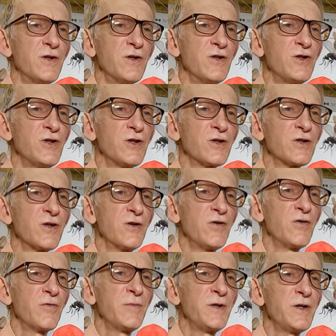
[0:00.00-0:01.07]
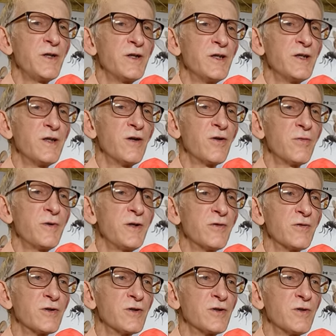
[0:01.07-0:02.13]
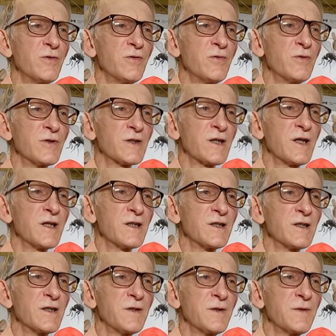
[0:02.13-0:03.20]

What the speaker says: genus Ormirus was collected.